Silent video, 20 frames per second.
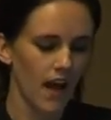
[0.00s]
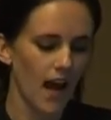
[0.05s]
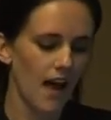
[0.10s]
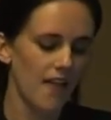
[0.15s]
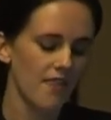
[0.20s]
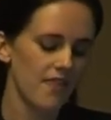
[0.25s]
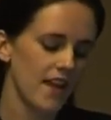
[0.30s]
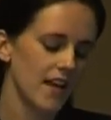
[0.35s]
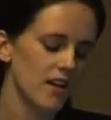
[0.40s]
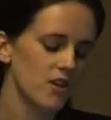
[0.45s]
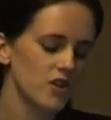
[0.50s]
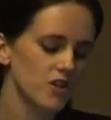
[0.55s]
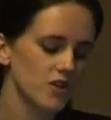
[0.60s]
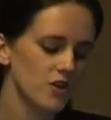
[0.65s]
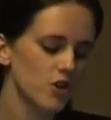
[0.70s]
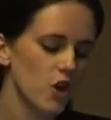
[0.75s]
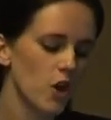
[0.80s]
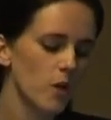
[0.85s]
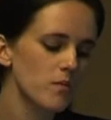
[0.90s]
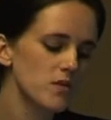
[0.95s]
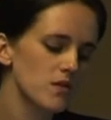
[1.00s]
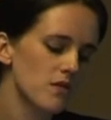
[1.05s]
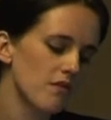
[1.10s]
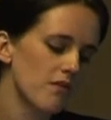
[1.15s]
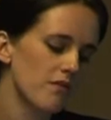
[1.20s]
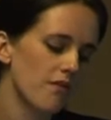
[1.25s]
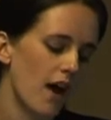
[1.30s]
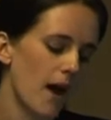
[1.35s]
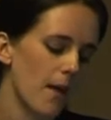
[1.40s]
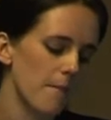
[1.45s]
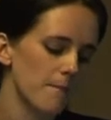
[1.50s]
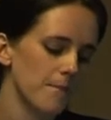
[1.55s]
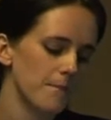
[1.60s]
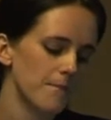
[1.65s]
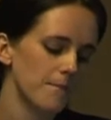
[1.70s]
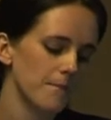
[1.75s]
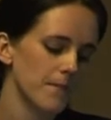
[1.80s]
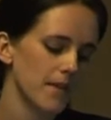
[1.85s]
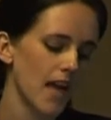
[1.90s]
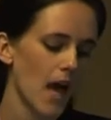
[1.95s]
And then just in terms of
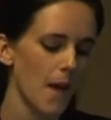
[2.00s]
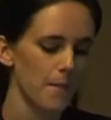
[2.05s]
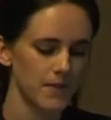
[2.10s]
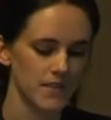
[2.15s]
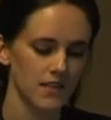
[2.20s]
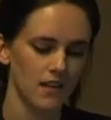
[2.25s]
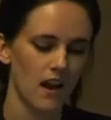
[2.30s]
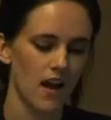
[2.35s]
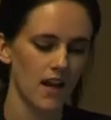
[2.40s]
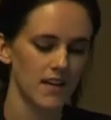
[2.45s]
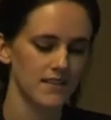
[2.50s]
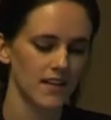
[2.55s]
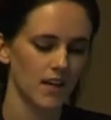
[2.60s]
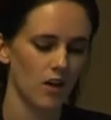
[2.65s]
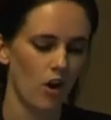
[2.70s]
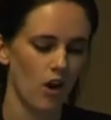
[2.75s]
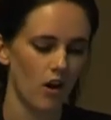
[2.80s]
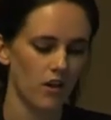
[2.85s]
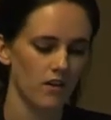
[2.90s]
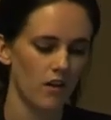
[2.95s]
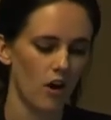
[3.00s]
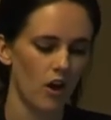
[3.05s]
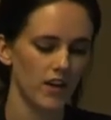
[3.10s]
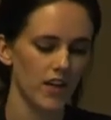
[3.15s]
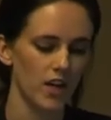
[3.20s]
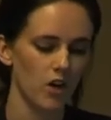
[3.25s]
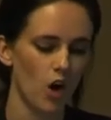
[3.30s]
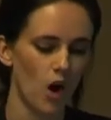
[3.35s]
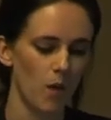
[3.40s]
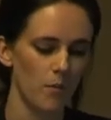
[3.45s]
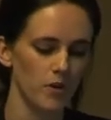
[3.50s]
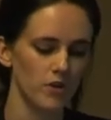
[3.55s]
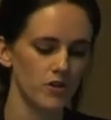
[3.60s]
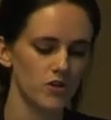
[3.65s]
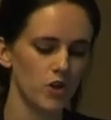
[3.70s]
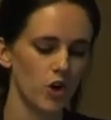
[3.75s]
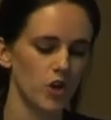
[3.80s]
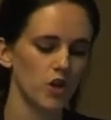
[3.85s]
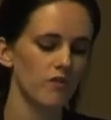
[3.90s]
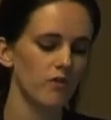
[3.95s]
capitalizing on e-commerce.
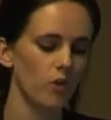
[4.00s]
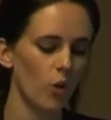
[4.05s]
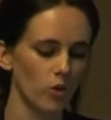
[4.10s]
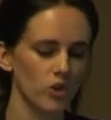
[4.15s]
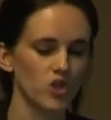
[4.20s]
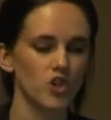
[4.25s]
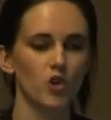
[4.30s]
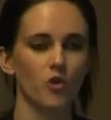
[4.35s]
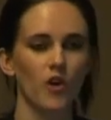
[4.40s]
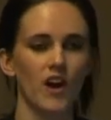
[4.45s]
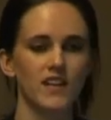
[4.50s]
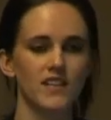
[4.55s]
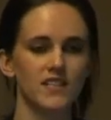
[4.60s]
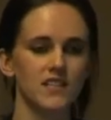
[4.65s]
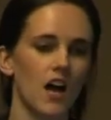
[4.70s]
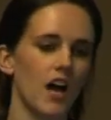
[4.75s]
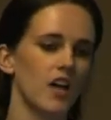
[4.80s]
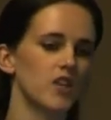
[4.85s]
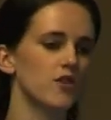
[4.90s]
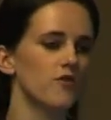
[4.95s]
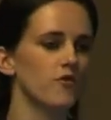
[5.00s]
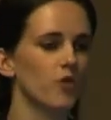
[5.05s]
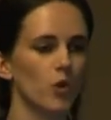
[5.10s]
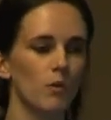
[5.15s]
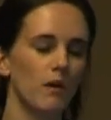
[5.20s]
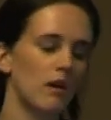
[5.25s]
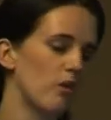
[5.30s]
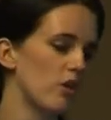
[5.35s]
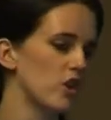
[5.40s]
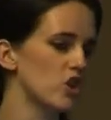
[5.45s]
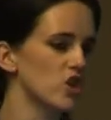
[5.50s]
So you've launched a great site, you've thought about all the